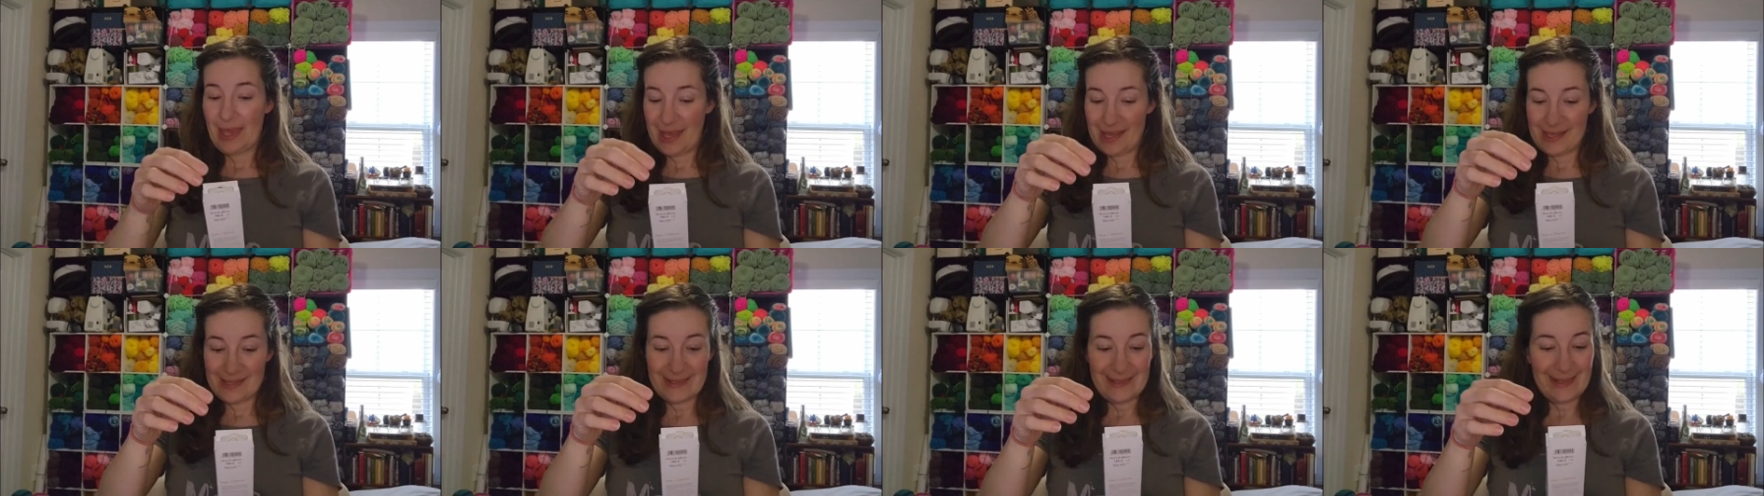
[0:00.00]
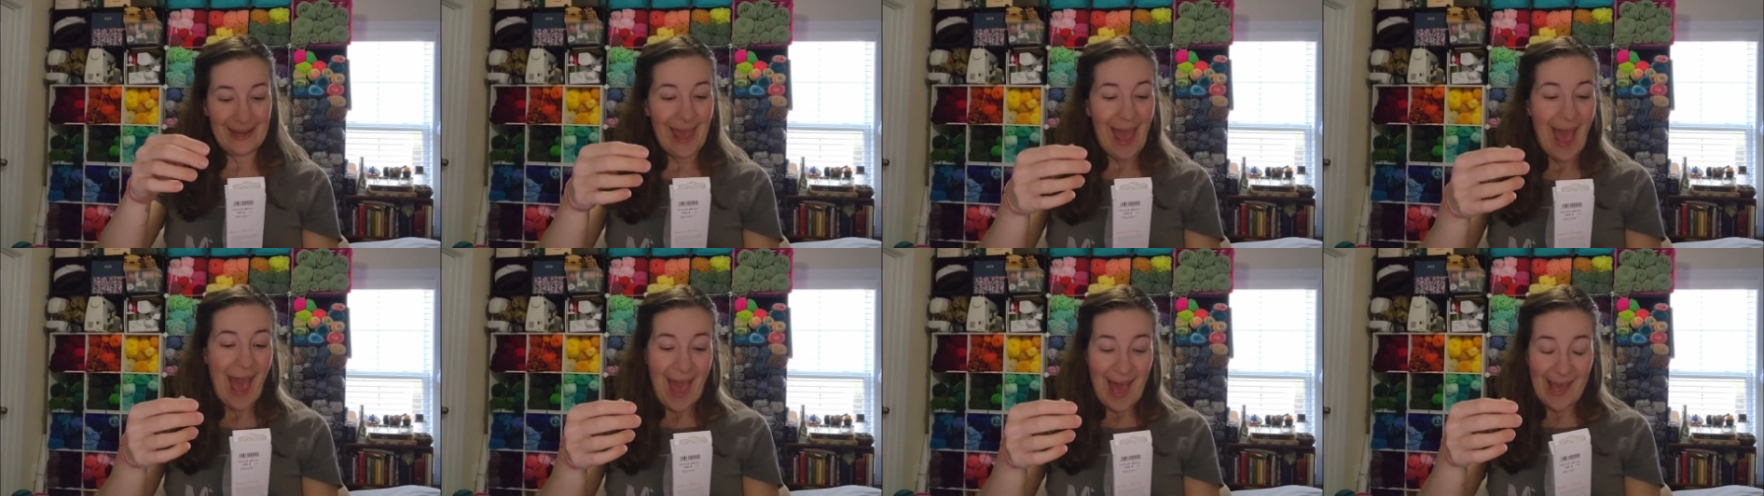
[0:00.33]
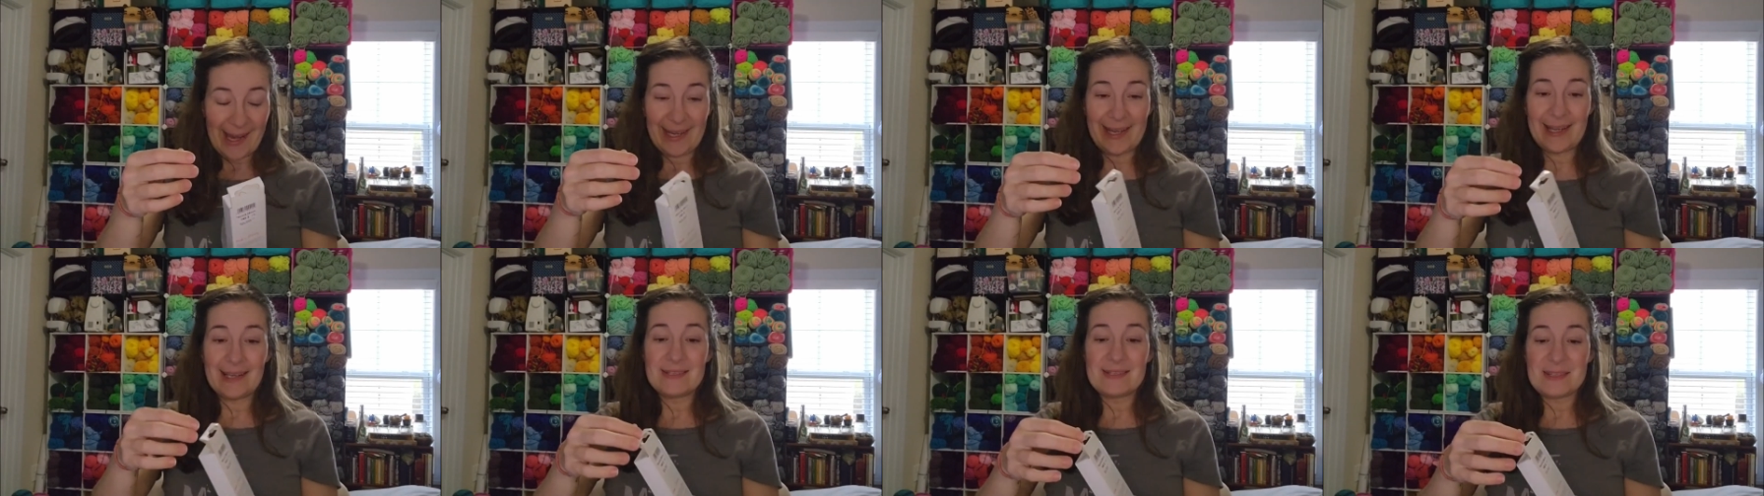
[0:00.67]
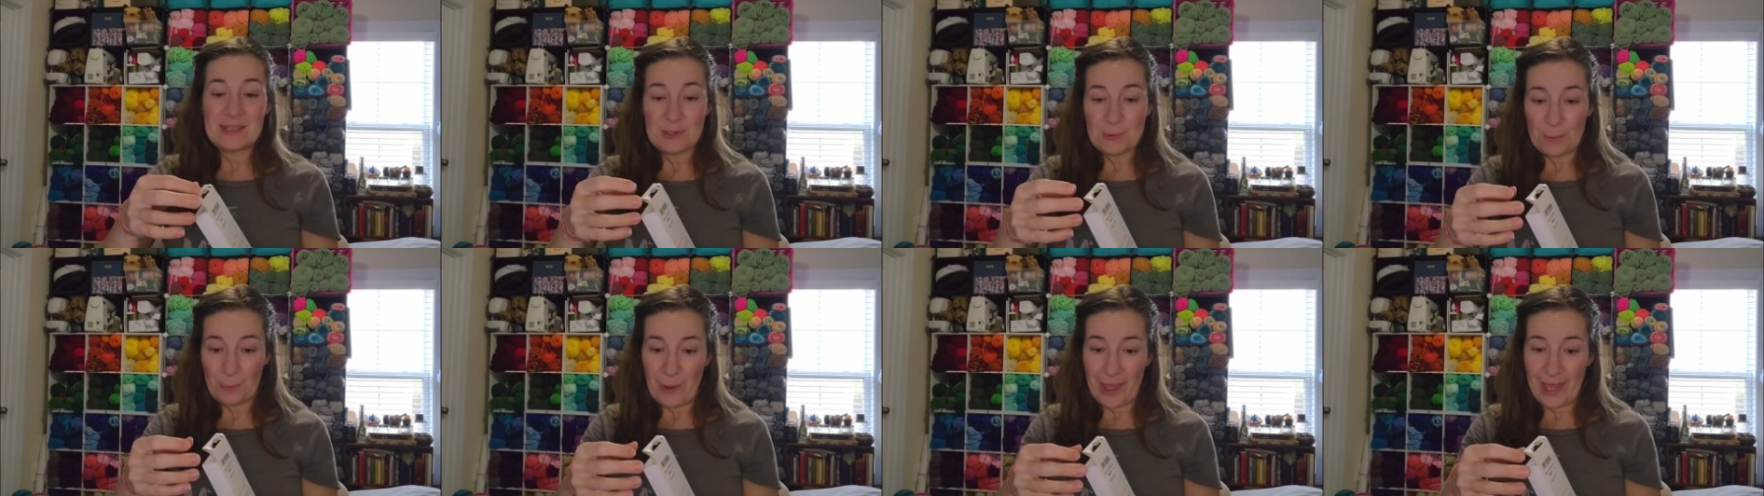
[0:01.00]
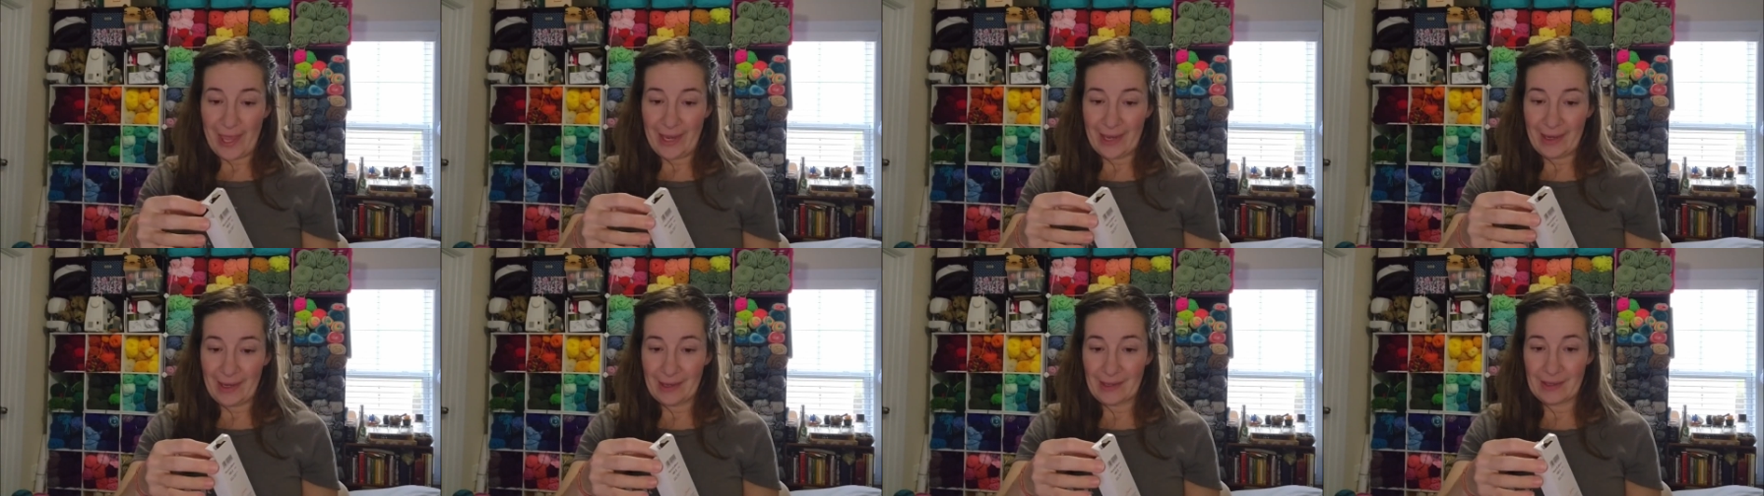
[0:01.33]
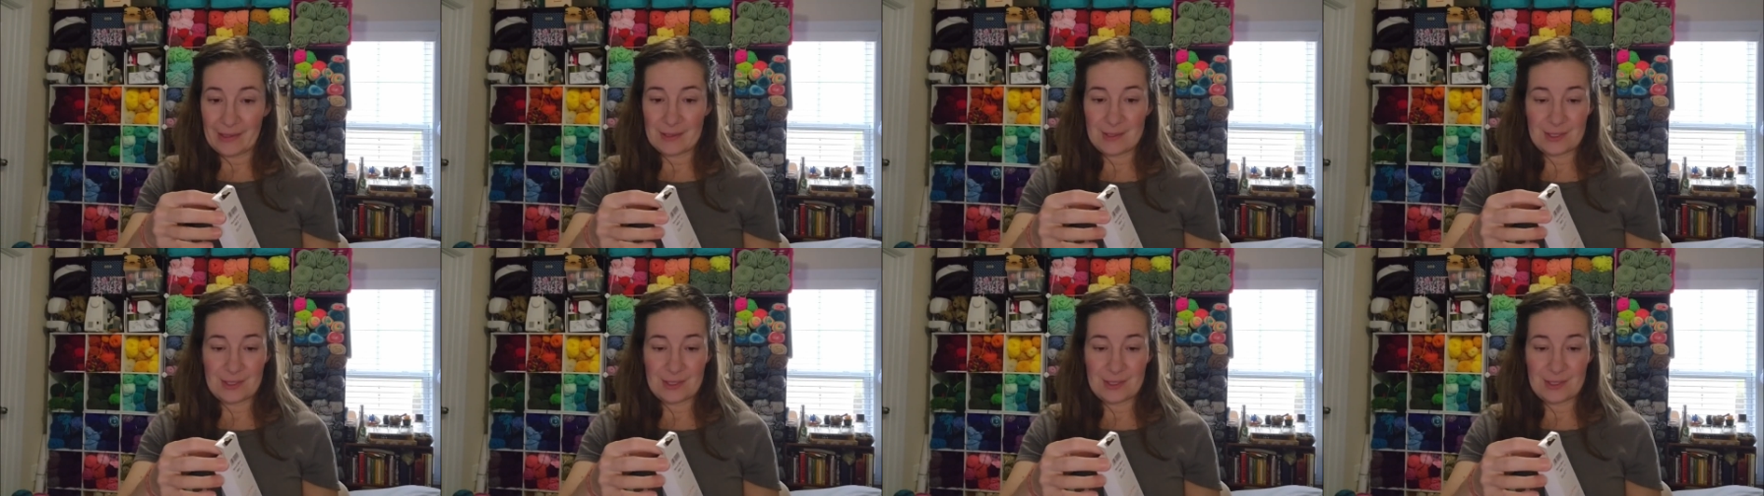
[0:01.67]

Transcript: It's an Addy swing.